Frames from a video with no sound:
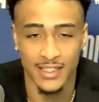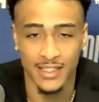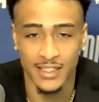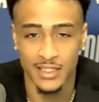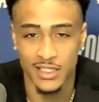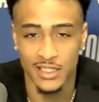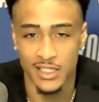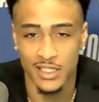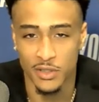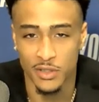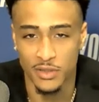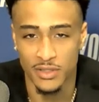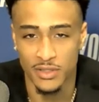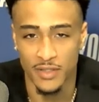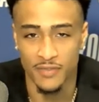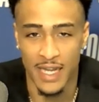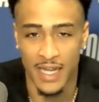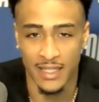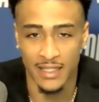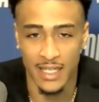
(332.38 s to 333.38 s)
know, the
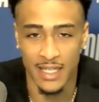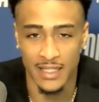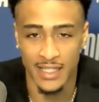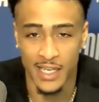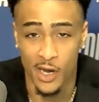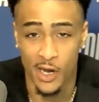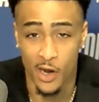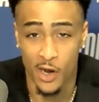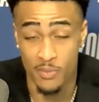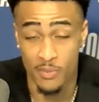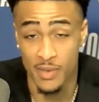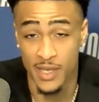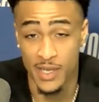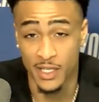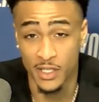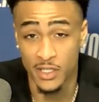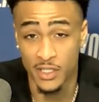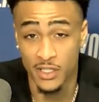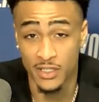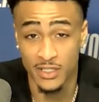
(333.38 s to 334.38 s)
fact that they are
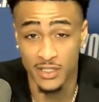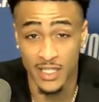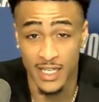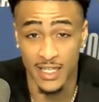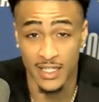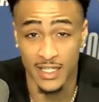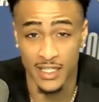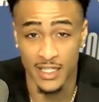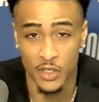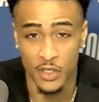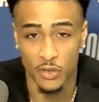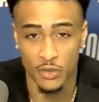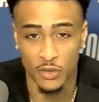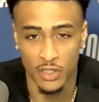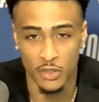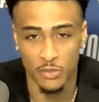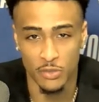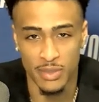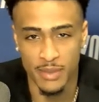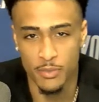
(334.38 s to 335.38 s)
bigger and, you know, a
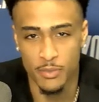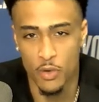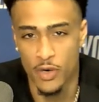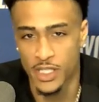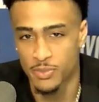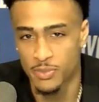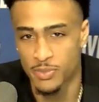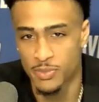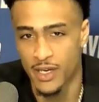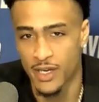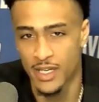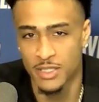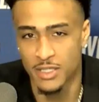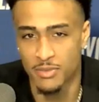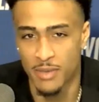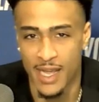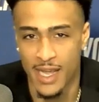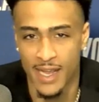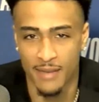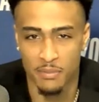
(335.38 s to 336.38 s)
little bit more experience
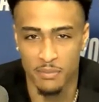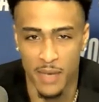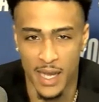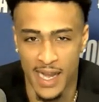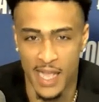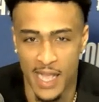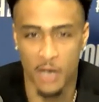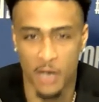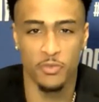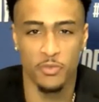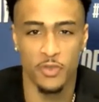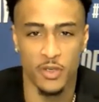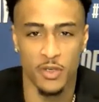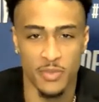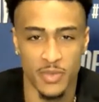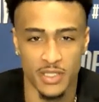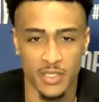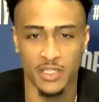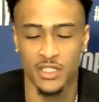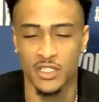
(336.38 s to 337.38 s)
might help them
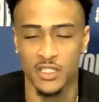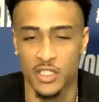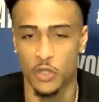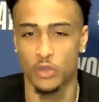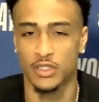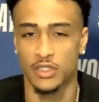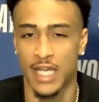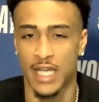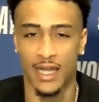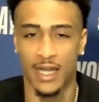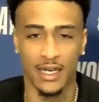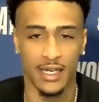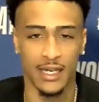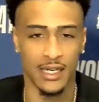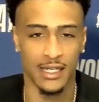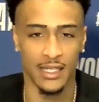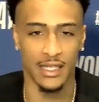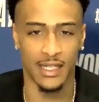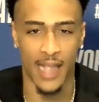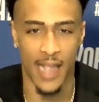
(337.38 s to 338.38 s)
in just the totality
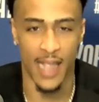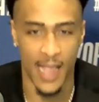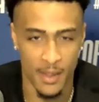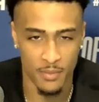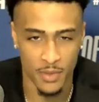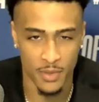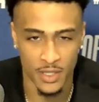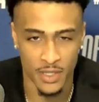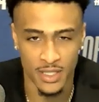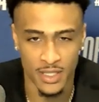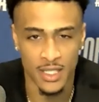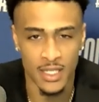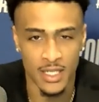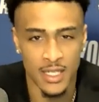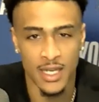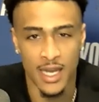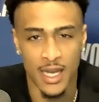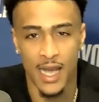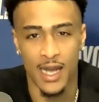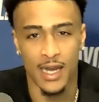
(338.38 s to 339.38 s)
of the game. But,
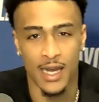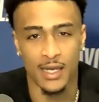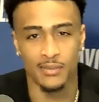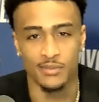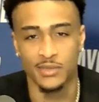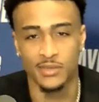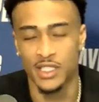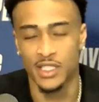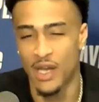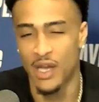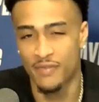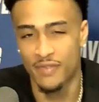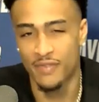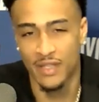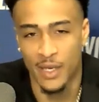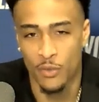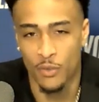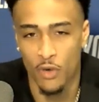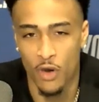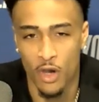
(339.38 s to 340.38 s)
you know, I feel
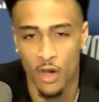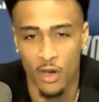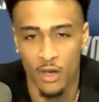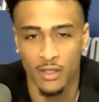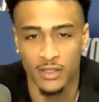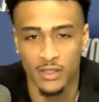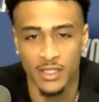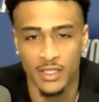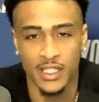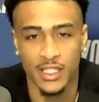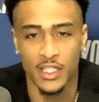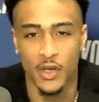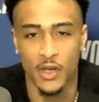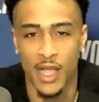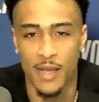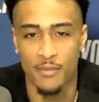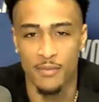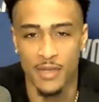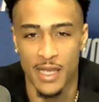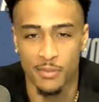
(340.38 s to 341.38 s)
like we're all, you know,
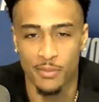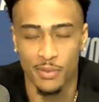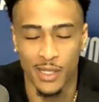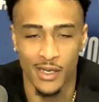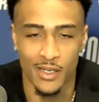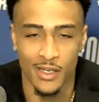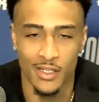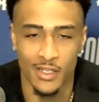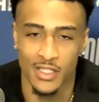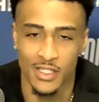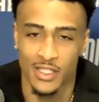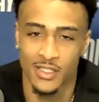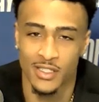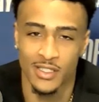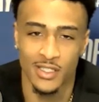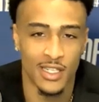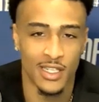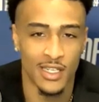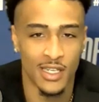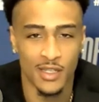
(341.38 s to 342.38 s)
NBA players and
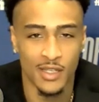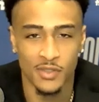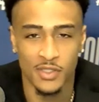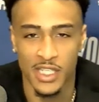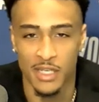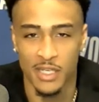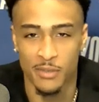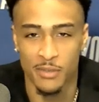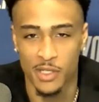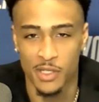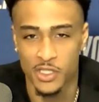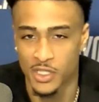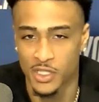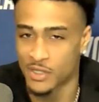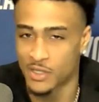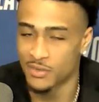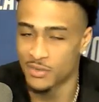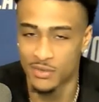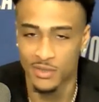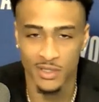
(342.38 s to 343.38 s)
seeing a bunch of,
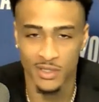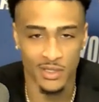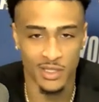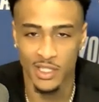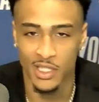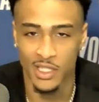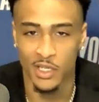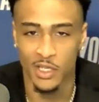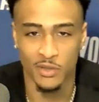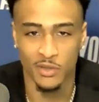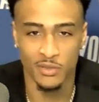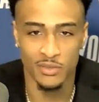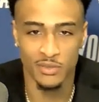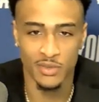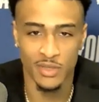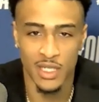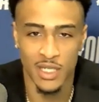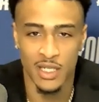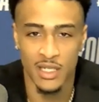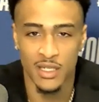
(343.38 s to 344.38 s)
you know,
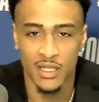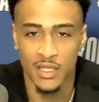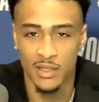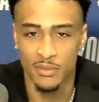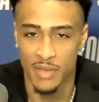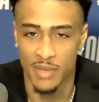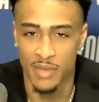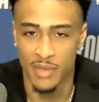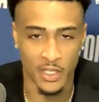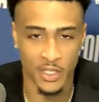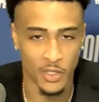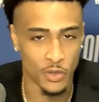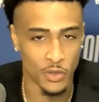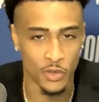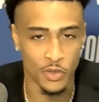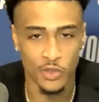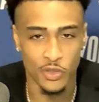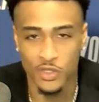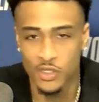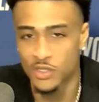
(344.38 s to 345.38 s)
big
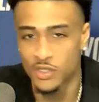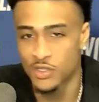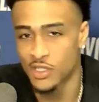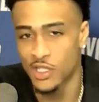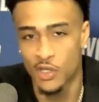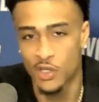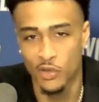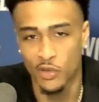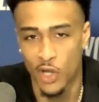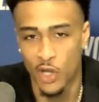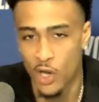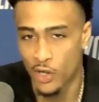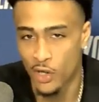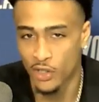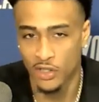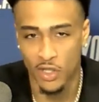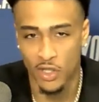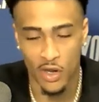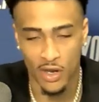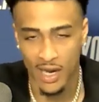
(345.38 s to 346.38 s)
dudes, you know,
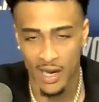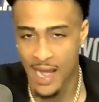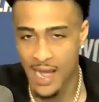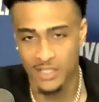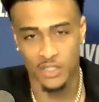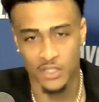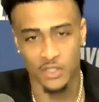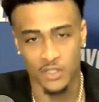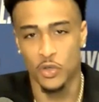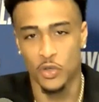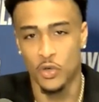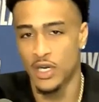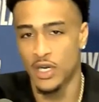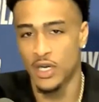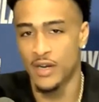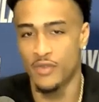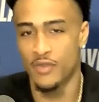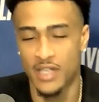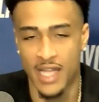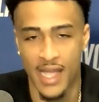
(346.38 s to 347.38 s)
long guys on the court
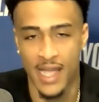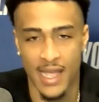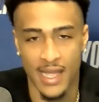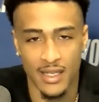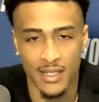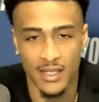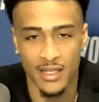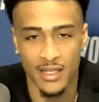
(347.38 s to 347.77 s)
every day.